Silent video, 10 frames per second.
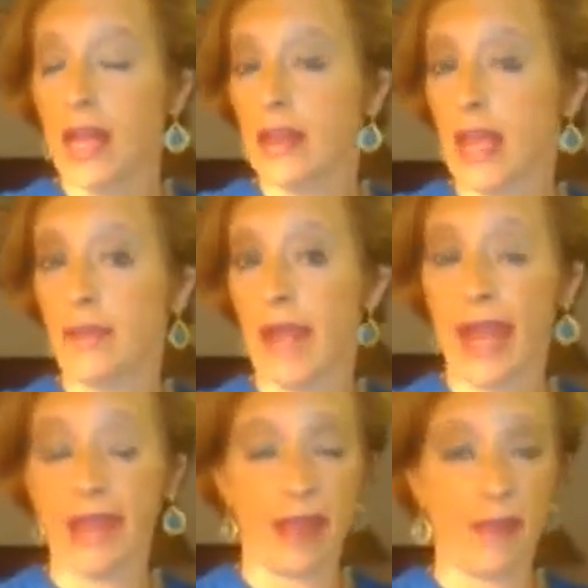They
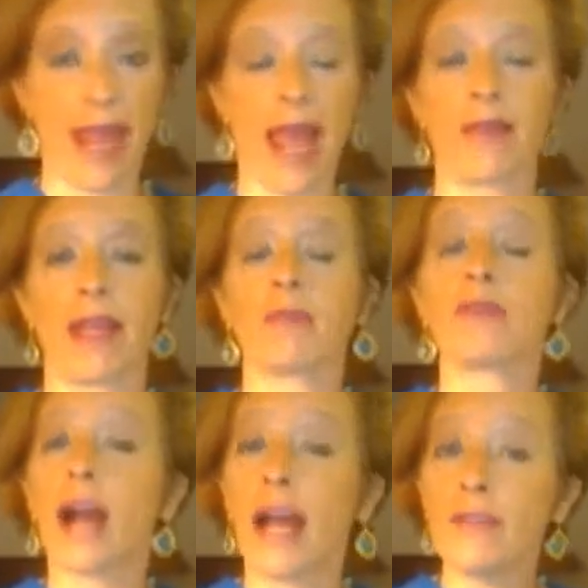may have a
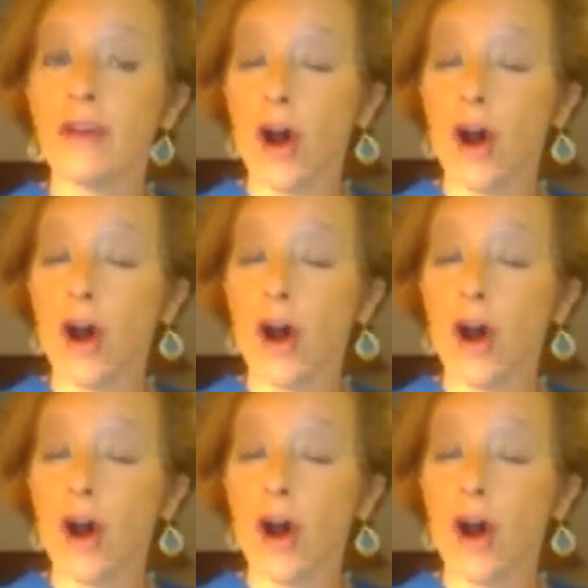private